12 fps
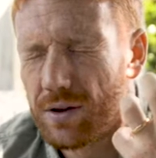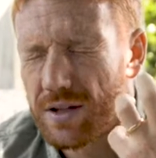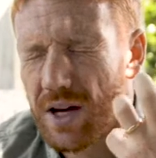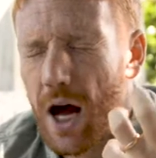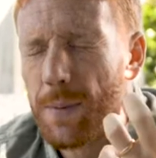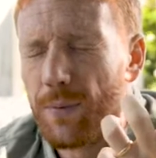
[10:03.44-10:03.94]
the
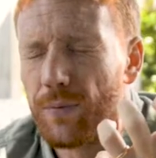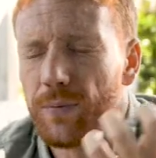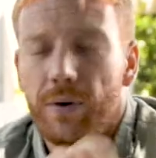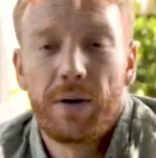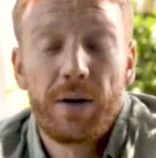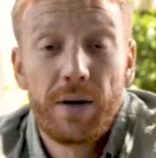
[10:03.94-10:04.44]
type of
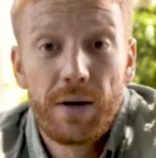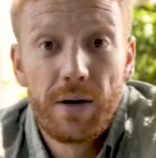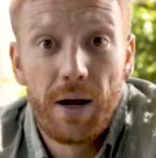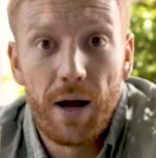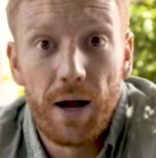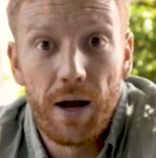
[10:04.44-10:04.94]

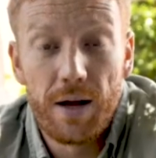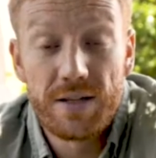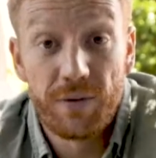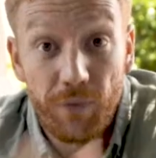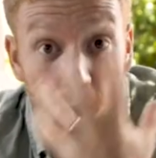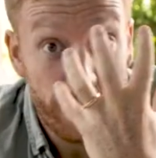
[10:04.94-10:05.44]
uh,
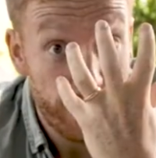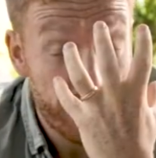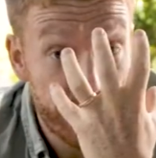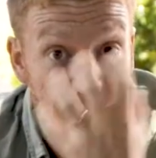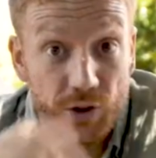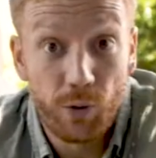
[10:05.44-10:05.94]
safari you
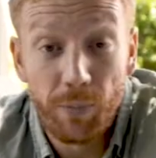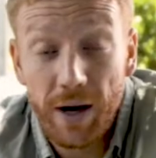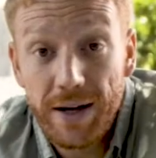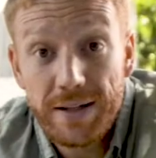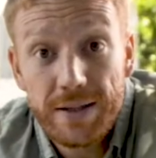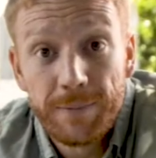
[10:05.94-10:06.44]
see in your
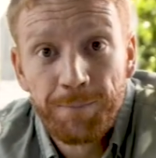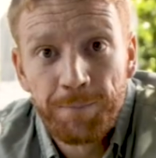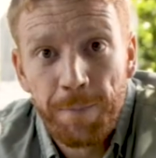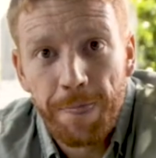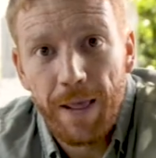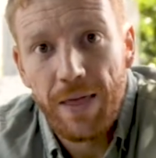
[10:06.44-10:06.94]
mind,
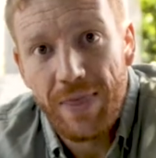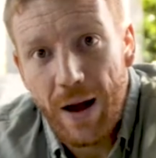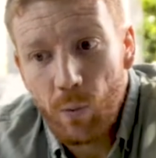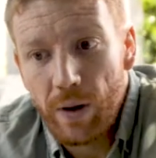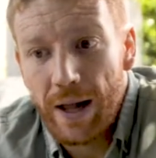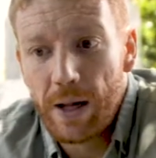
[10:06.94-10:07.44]
and
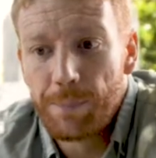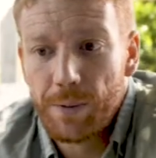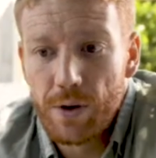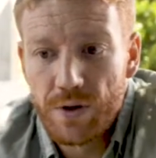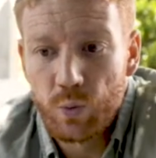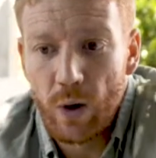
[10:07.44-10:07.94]
that will help
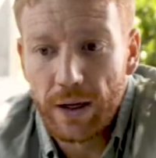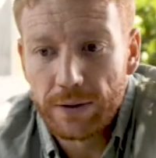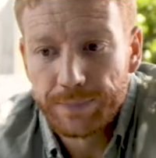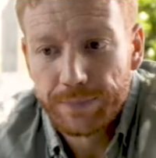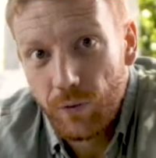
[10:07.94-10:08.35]
as well.